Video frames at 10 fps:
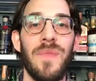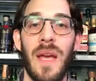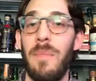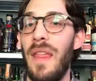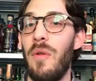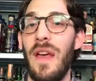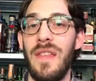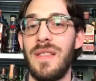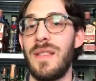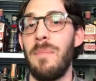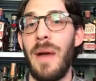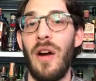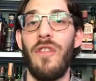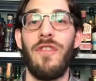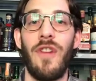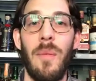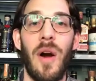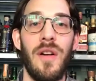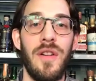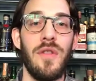And by the way, this is a barrel from
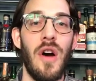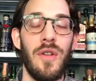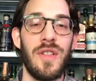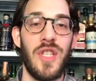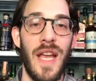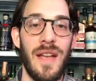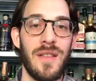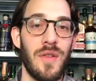our new oak gin,